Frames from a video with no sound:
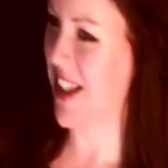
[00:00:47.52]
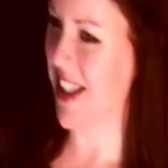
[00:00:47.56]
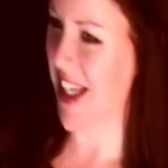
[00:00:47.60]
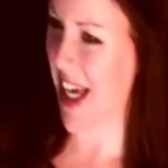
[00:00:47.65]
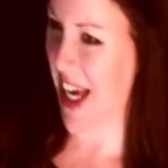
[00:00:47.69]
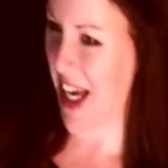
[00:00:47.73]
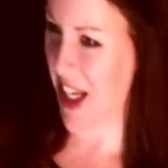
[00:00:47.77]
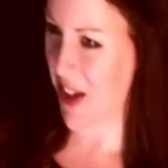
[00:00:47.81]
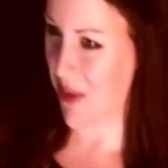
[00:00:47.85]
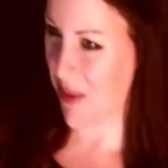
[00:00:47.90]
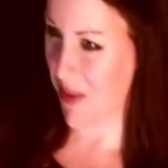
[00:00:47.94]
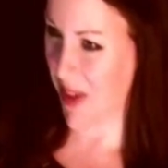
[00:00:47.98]

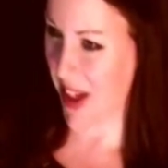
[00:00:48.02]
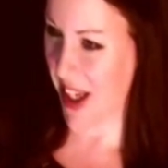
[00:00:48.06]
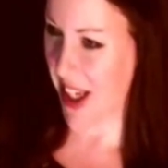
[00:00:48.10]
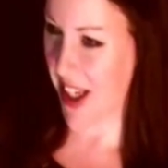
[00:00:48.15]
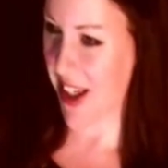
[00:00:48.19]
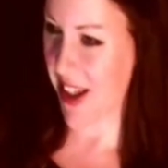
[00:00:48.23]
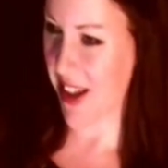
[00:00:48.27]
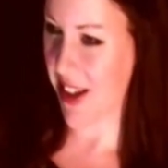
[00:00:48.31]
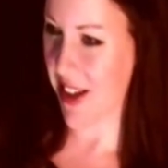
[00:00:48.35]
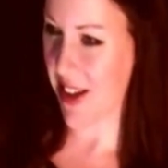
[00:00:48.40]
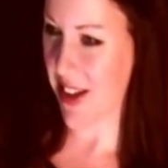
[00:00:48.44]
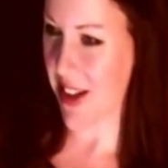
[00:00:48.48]
disdain
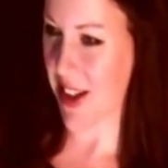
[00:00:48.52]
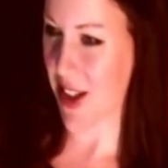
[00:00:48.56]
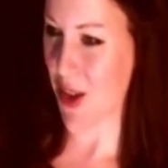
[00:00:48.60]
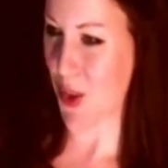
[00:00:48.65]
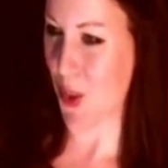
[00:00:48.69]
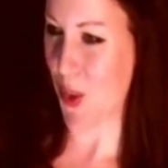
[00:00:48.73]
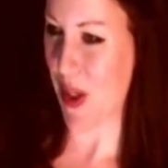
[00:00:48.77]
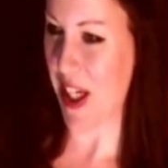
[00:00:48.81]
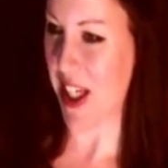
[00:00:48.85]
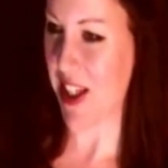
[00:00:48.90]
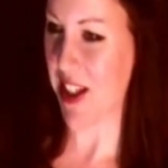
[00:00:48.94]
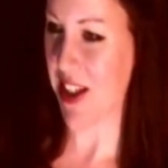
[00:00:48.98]
me,
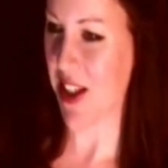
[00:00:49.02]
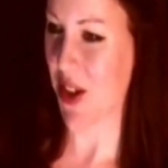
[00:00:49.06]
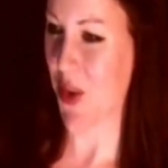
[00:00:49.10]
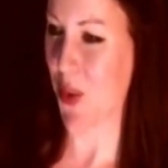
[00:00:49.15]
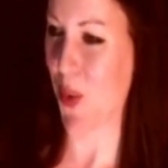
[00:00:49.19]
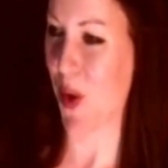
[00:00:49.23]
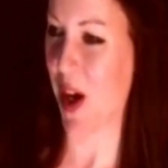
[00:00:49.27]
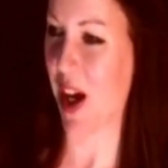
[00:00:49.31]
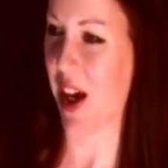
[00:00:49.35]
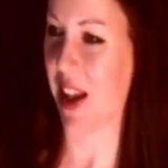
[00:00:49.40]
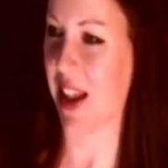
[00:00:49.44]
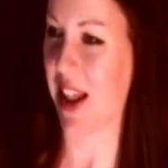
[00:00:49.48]
sweet
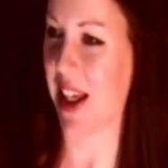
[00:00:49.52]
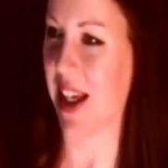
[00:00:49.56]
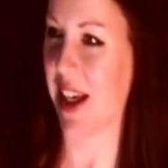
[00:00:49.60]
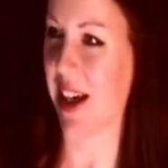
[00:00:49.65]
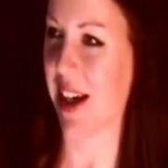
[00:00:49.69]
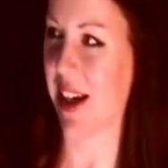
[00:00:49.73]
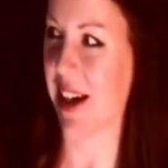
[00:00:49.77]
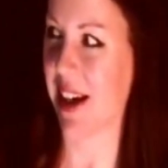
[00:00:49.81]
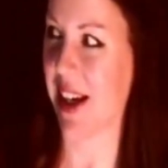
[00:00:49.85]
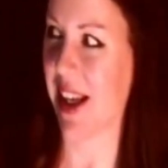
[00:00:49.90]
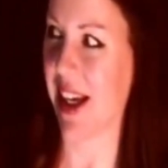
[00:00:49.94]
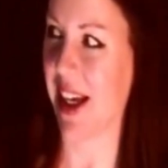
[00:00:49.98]
and worthy
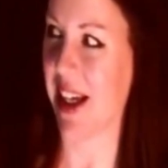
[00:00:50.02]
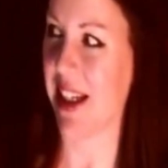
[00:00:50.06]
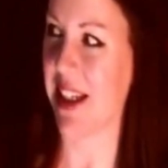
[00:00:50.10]
young